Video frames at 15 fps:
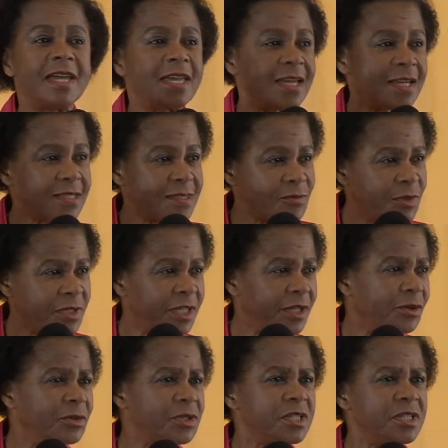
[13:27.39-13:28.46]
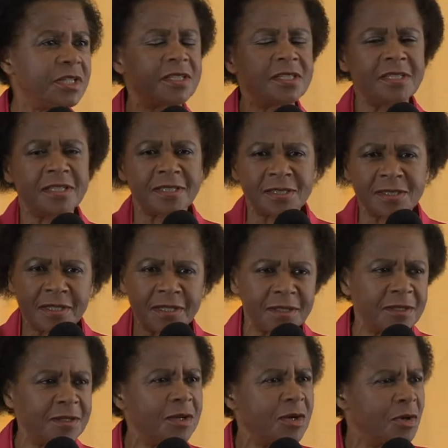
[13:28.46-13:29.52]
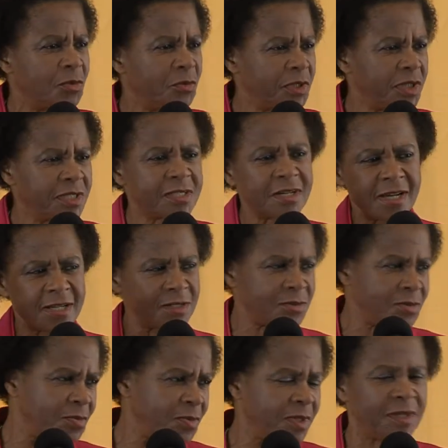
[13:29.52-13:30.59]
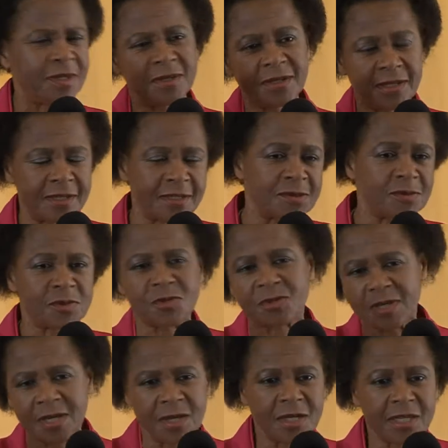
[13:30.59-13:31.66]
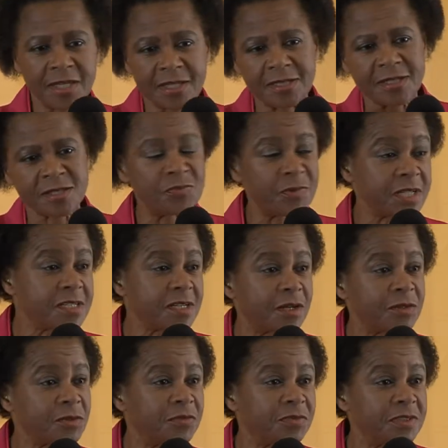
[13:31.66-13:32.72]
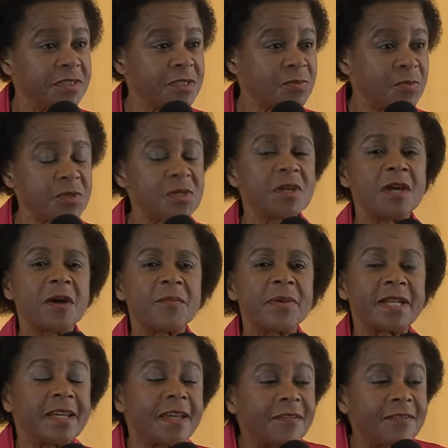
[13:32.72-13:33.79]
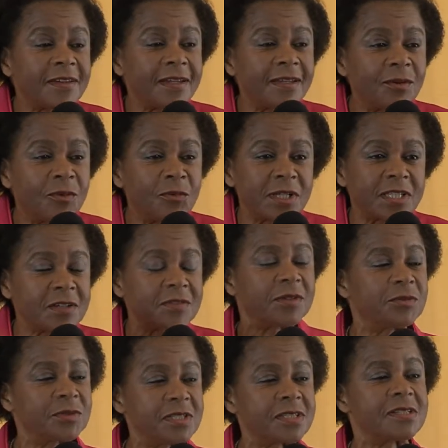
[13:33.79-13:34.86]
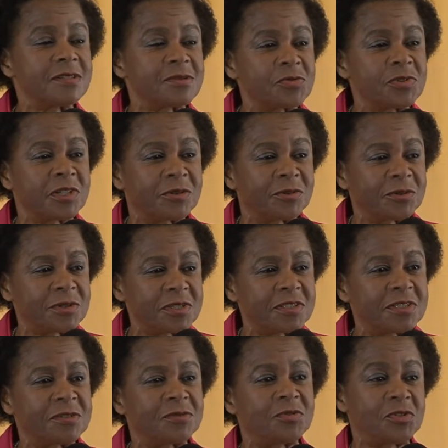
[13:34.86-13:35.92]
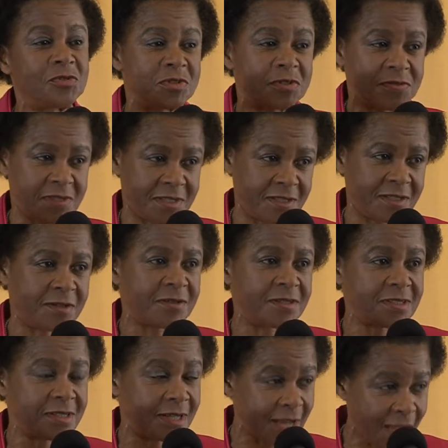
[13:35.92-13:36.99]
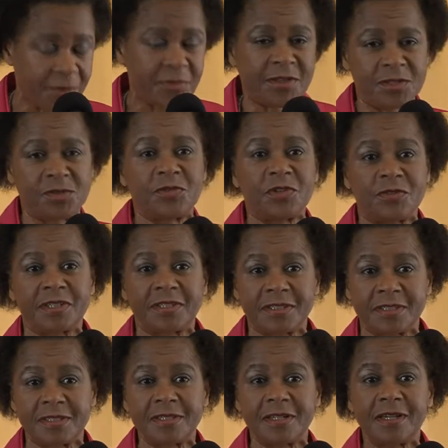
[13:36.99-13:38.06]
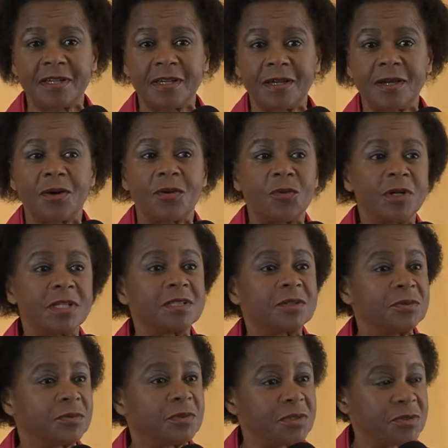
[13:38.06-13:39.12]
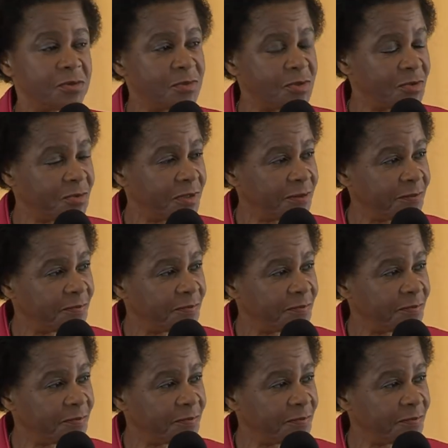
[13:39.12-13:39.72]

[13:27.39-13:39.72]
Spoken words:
Yes, we negotiated and we tried to get as much out of it as possible, but having whatever it is we negotiated, we should have sat down and said, now that we have agreed, what are we going to be doing?